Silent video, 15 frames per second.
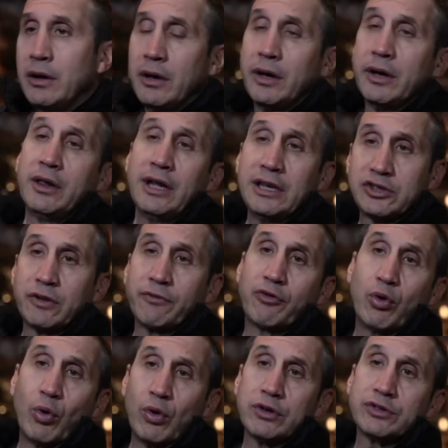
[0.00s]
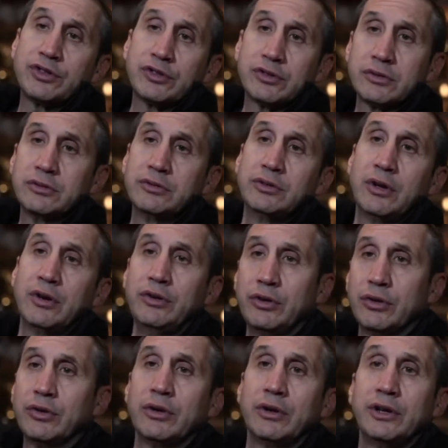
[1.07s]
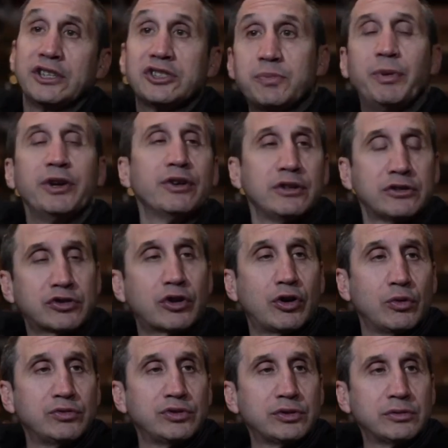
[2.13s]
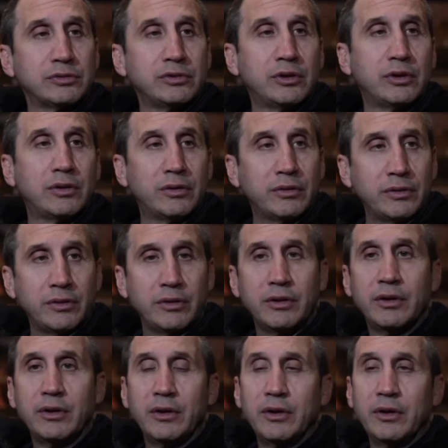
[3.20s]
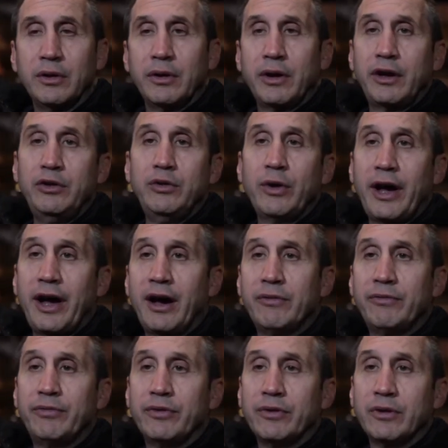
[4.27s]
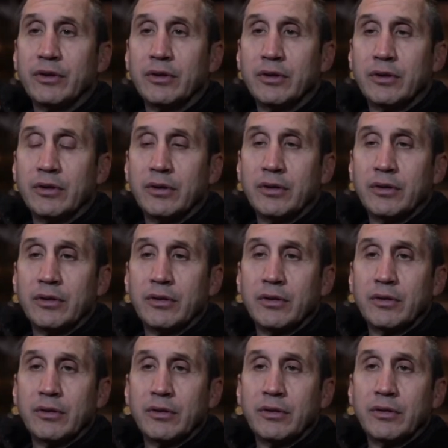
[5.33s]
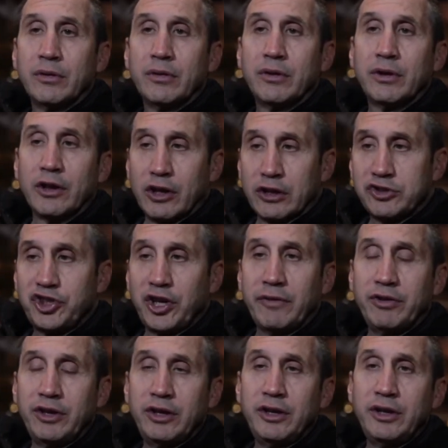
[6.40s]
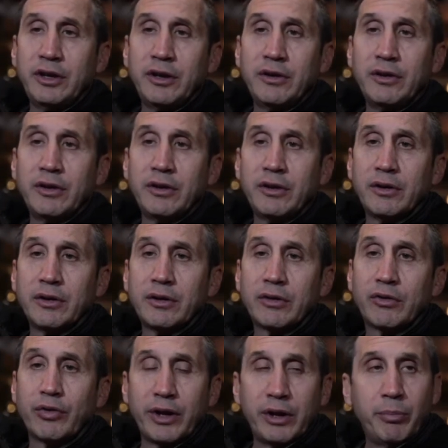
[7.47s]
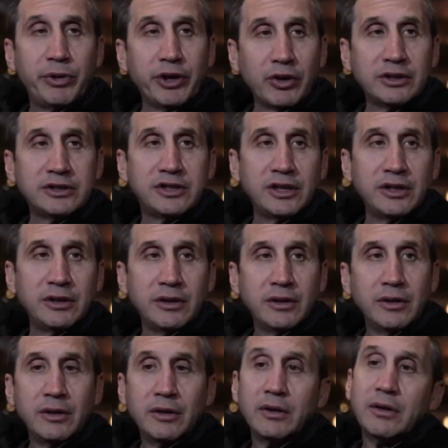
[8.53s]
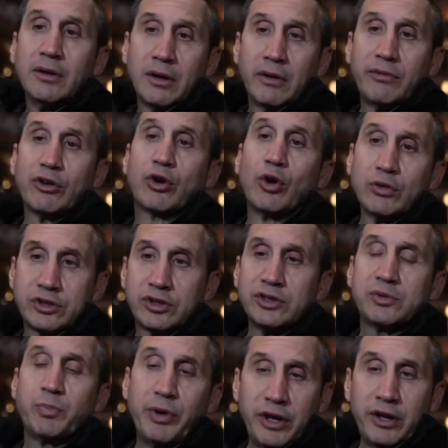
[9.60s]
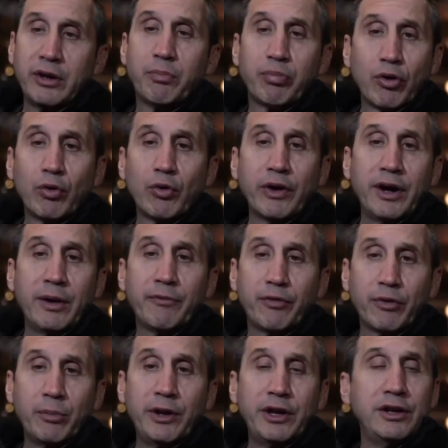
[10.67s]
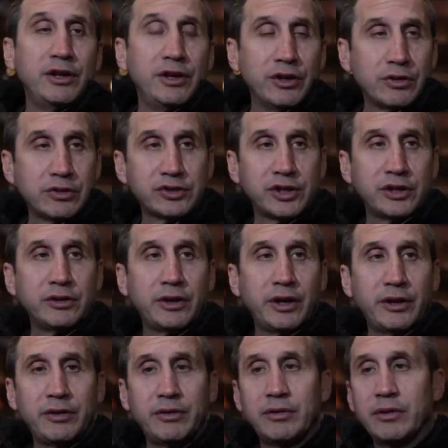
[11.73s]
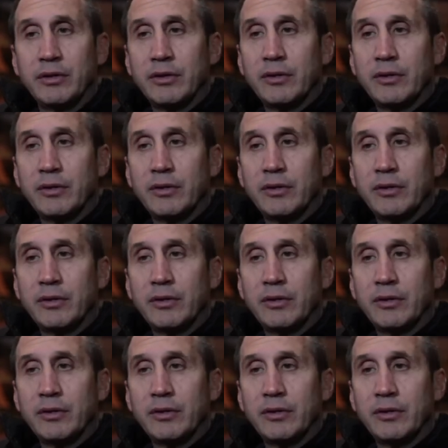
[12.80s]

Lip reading: Unless, of course, you're an experienced coach, and you have the longevity and the credibility of a coach that's been in a program for many years and